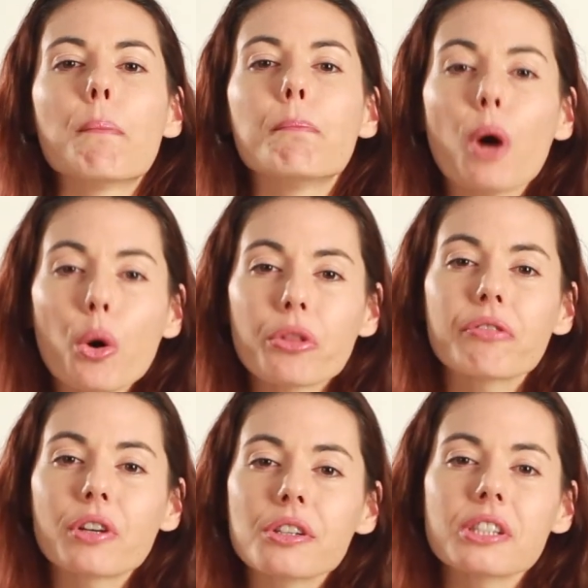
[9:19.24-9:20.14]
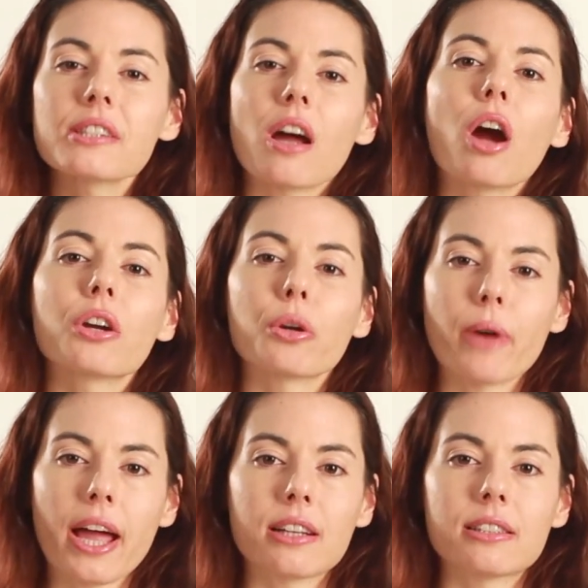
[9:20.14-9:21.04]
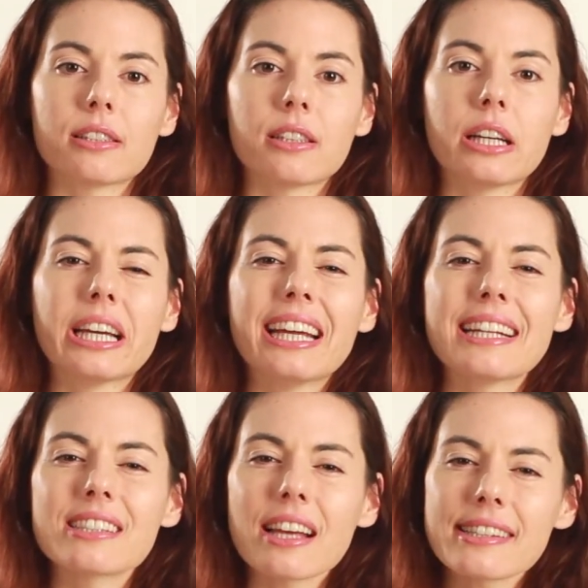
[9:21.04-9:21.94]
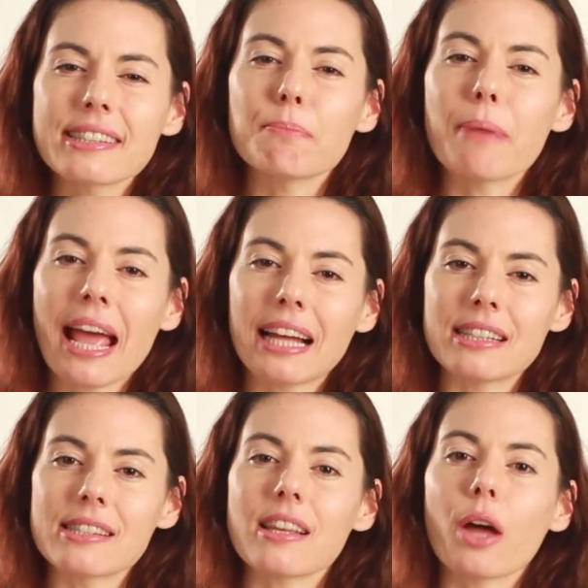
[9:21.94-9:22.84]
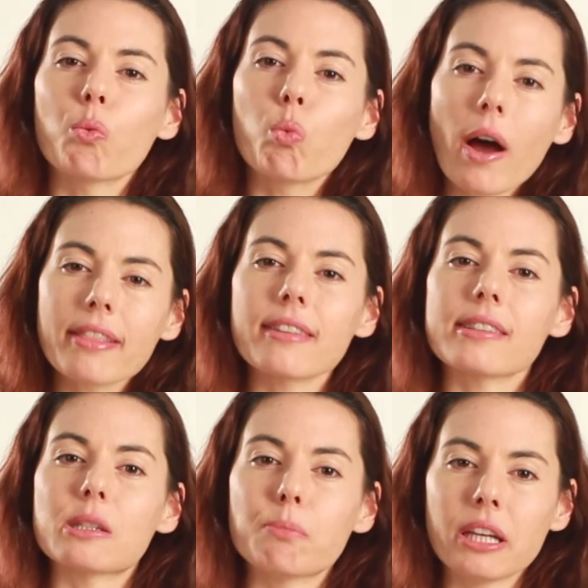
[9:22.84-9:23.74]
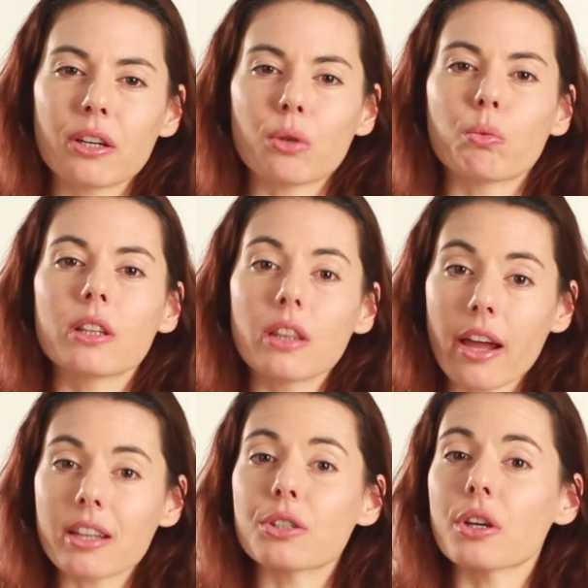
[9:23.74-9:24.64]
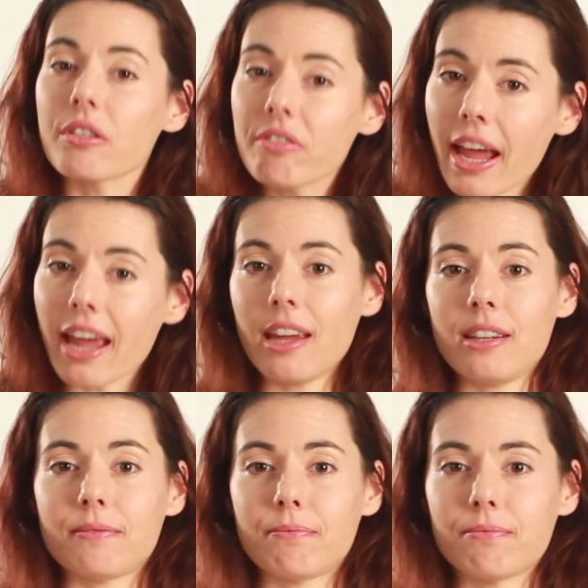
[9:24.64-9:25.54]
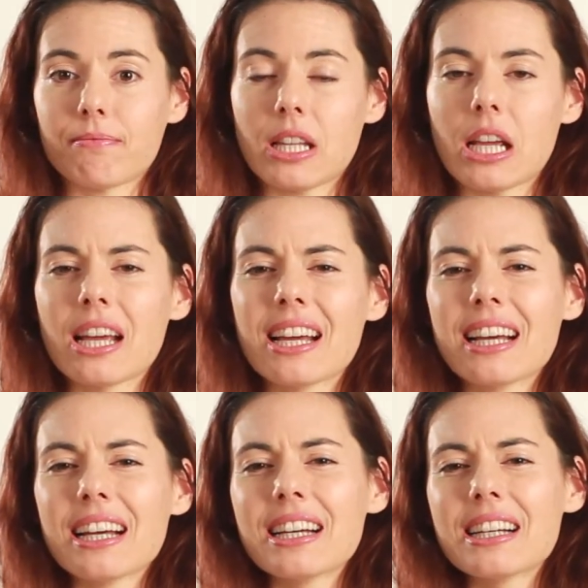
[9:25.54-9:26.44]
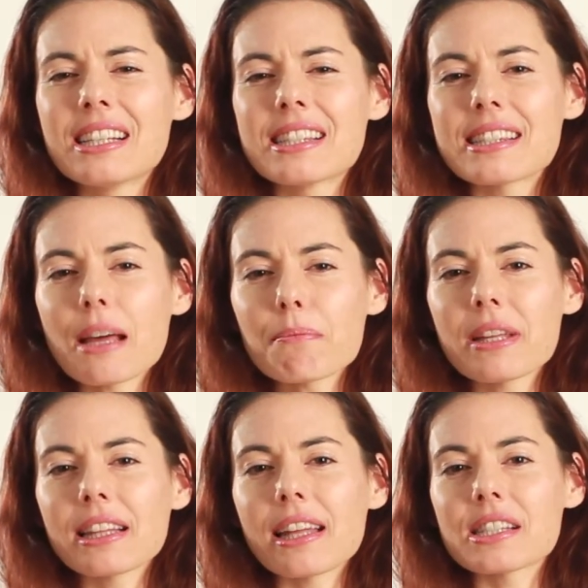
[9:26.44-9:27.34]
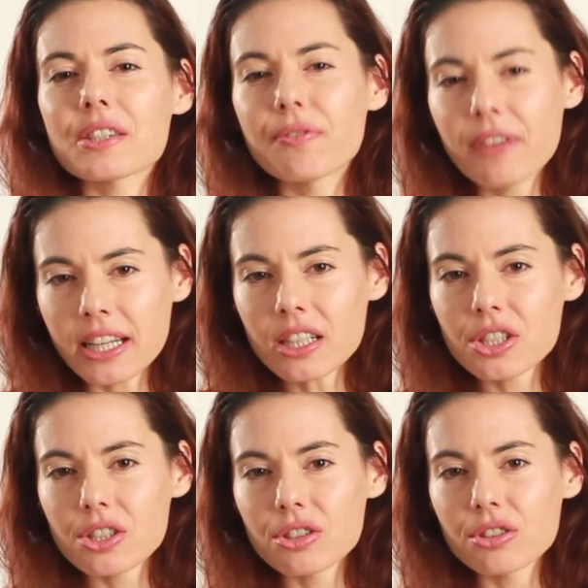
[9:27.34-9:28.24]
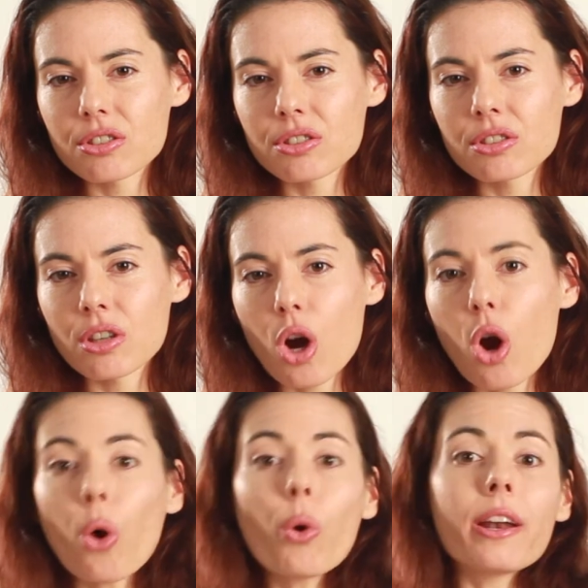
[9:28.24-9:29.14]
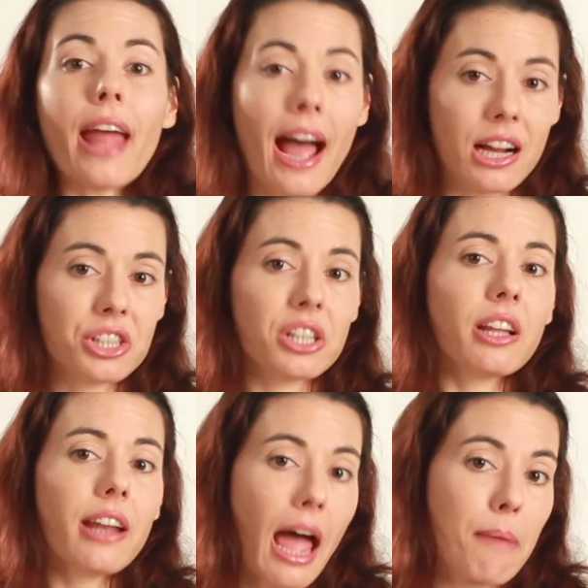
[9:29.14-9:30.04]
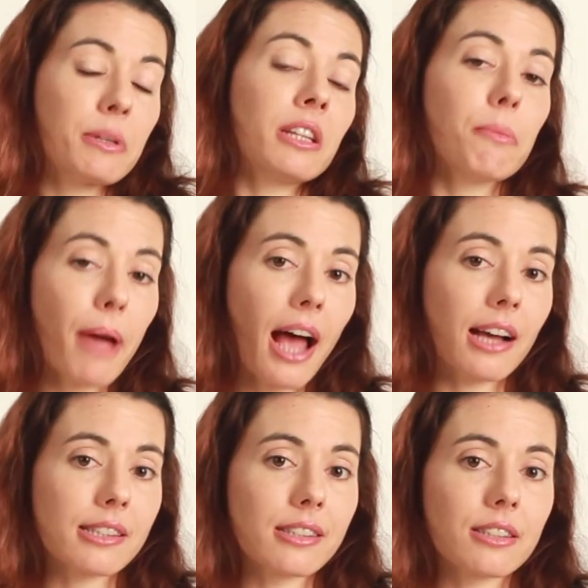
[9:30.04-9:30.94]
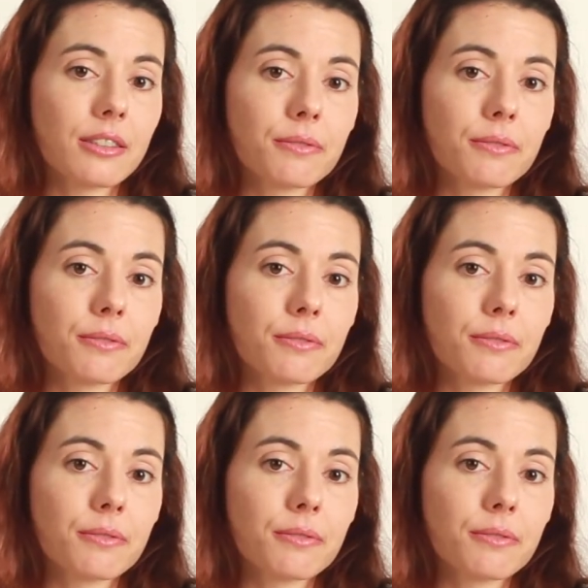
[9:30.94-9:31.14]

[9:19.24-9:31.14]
Both versions are correct. It just depends on what the speaker would like to convey. Something that is finished or an action that happened in the past.